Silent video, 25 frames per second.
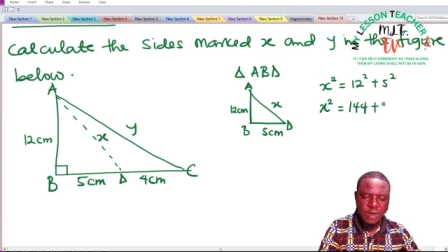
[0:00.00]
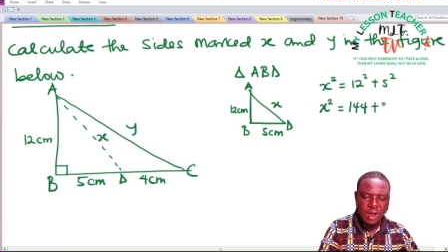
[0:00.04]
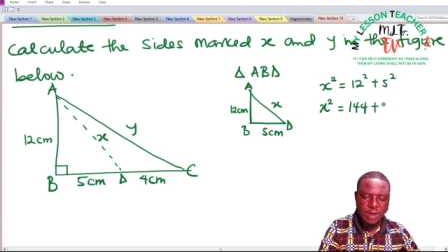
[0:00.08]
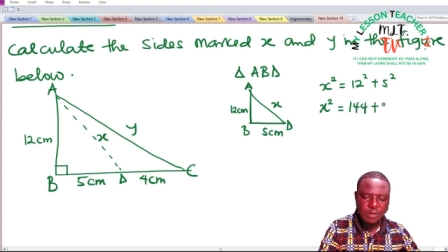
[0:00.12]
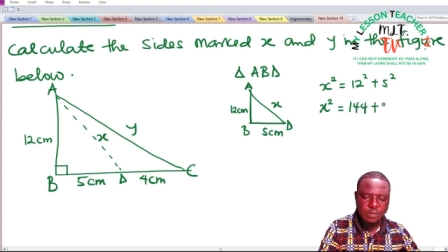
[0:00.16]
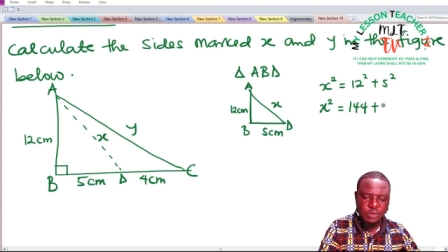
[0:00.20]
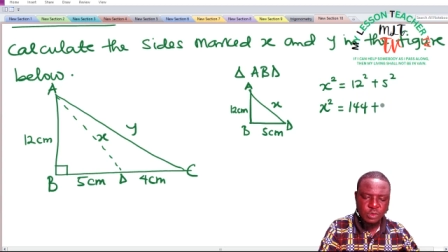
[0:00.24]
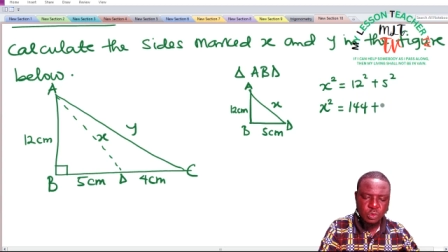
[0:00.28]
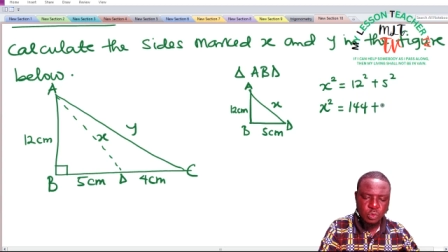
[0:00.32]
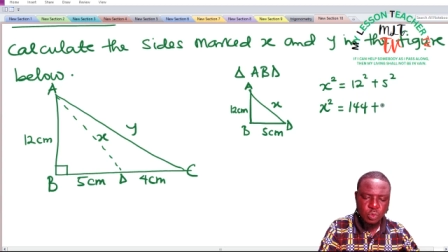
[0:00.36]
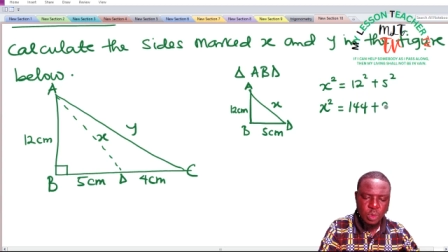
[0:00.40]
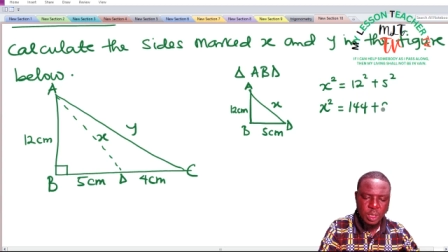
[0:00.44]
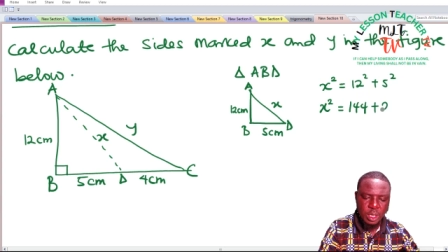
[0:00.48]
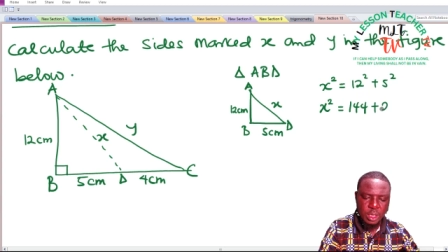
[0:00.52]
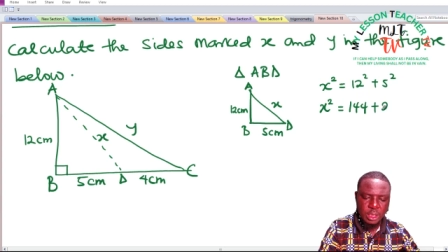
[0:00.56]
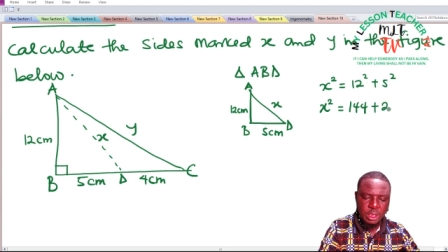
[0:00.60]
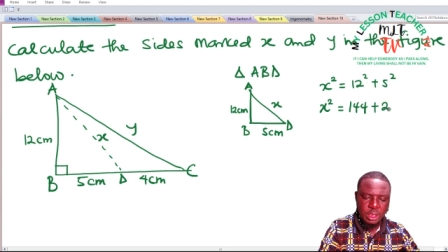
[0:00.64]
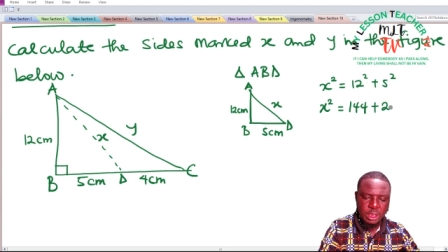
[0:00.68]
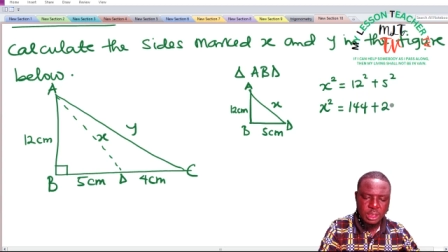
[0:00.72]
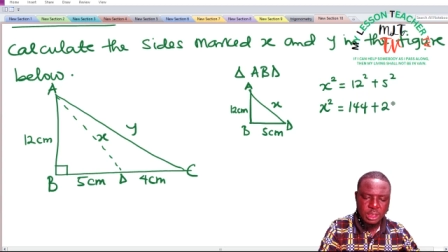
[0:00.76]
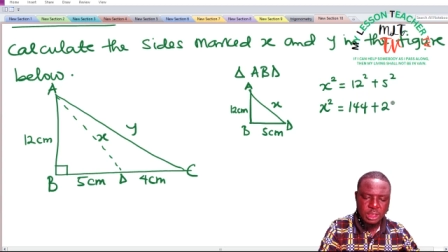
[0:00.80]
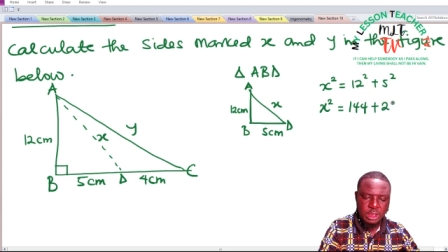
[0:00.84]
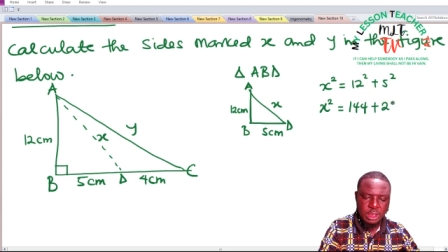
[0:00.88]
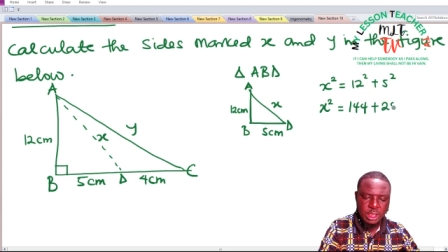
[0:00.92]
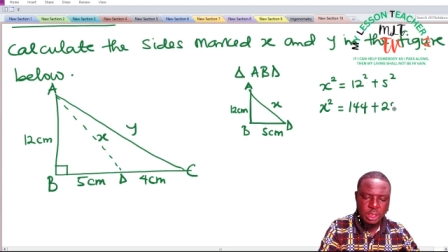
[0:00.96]
five
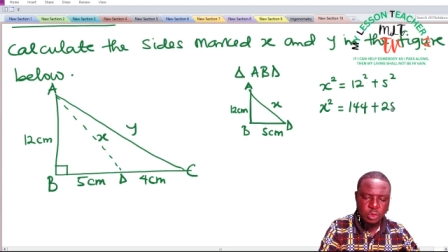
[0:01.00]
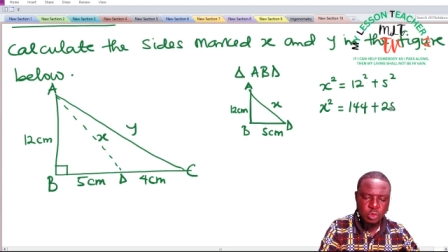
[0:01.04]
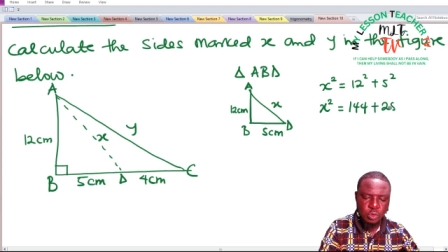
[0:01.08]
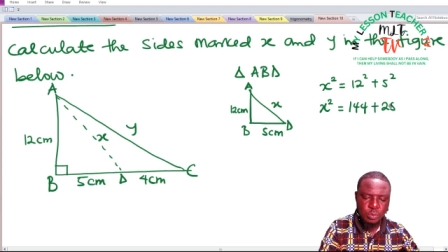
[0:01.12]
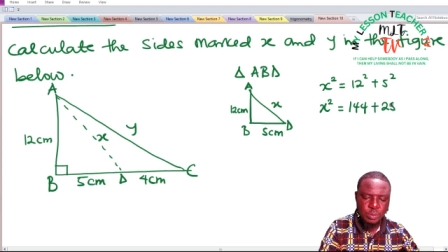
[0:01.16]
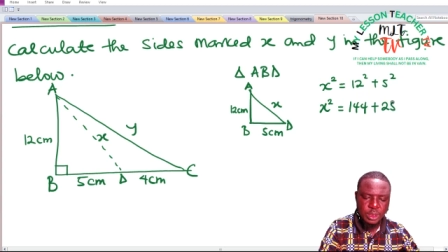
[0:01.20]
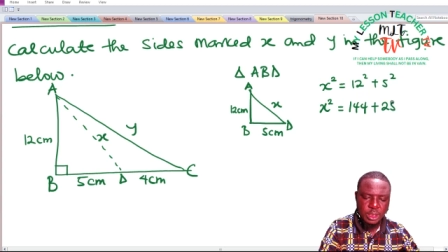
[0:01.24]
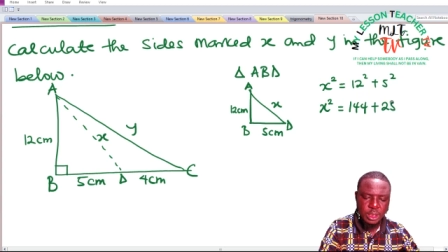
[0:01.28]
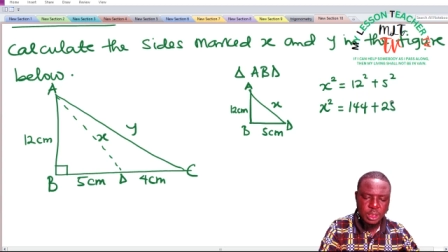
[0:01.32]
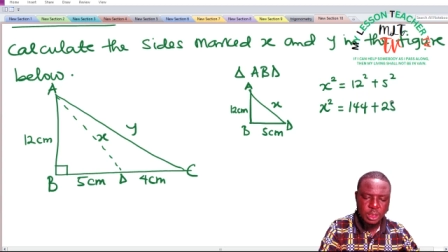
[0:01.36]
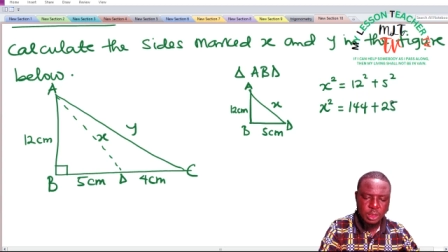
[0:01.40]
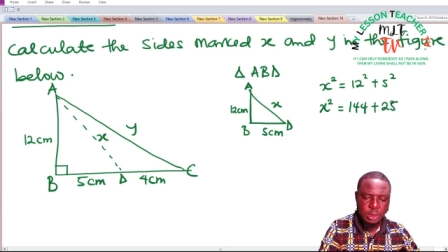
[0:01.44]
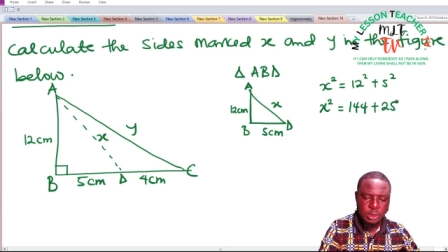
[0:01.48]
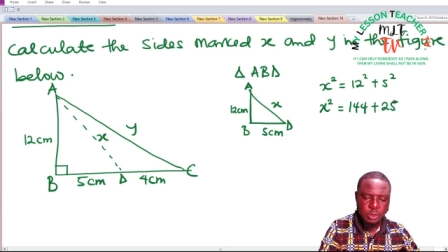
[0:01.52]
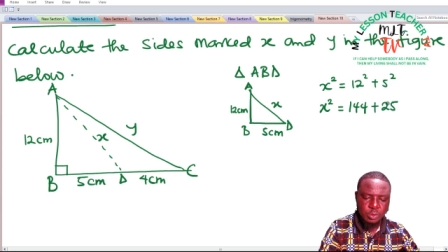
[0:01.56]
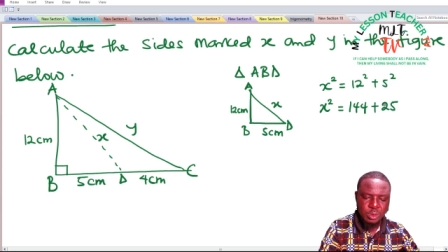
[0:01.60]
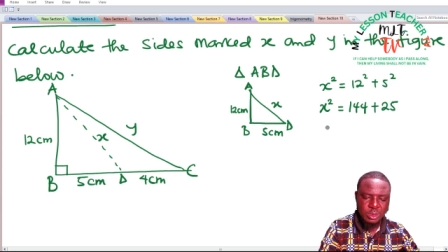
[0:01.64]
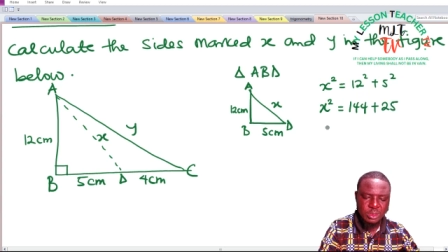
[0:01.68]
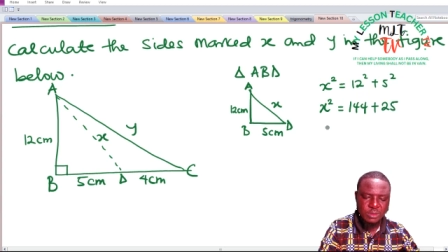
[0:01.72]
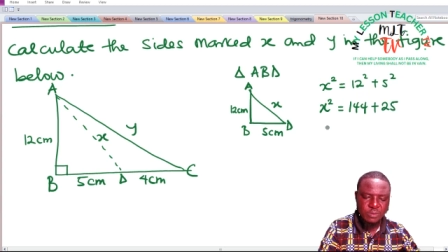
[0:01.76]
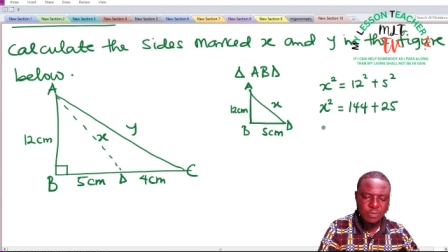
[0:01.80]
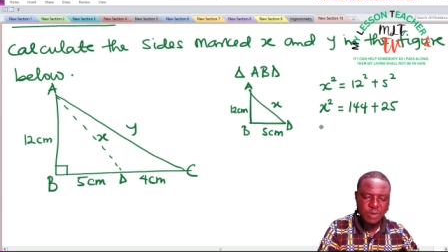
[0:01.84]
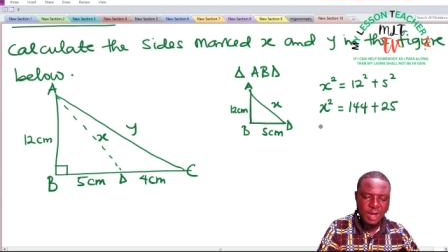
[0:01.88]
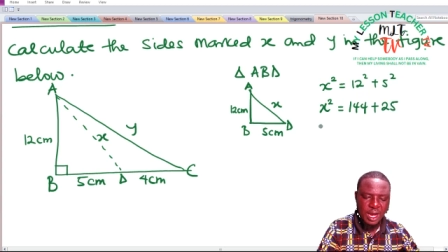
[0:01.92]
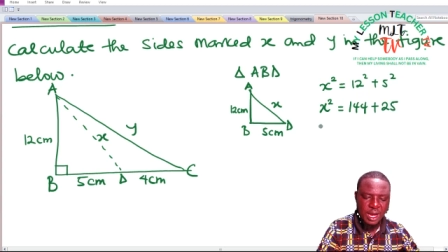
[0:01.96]
squared is said to be
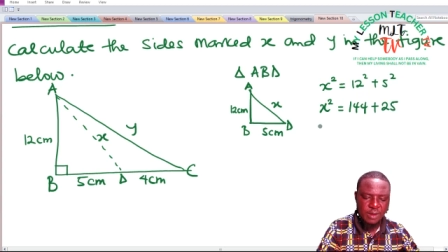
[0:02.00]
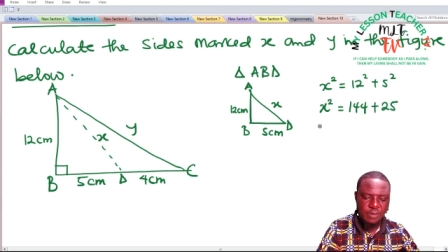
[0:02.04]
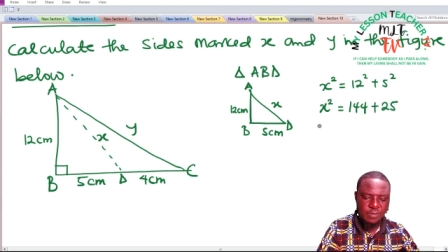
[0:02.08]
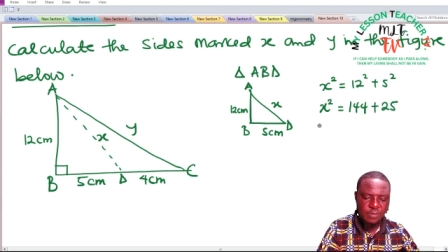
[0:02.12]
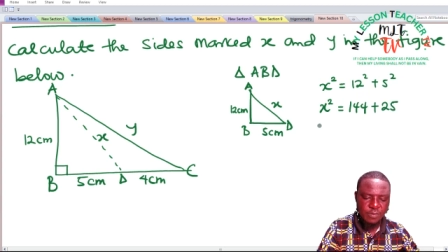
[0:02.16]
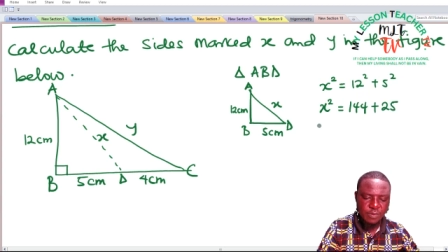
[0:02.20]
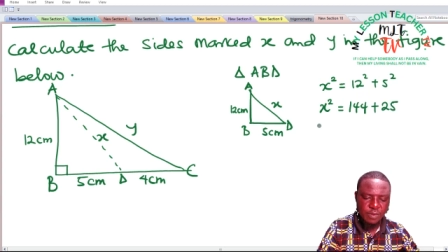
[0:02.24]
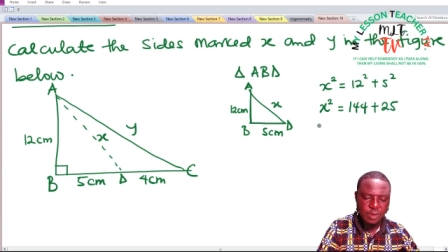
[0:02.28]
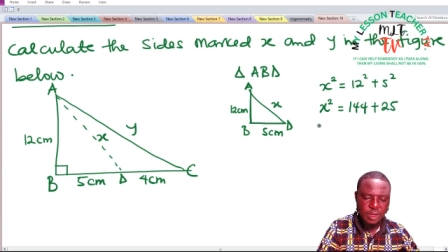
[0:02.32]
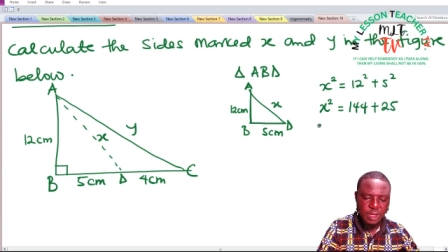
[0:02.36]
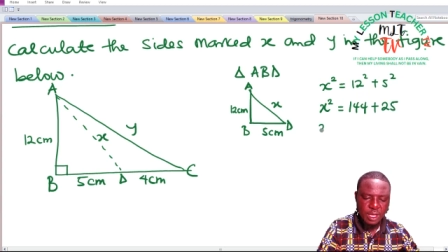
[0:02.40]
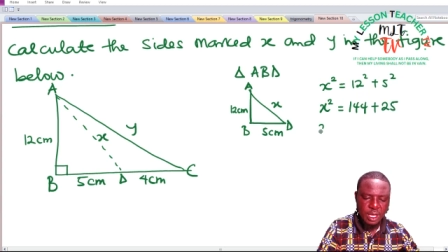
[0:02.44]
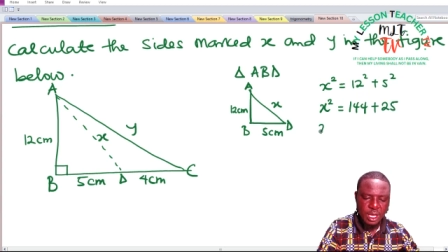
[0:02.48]
twenty-five.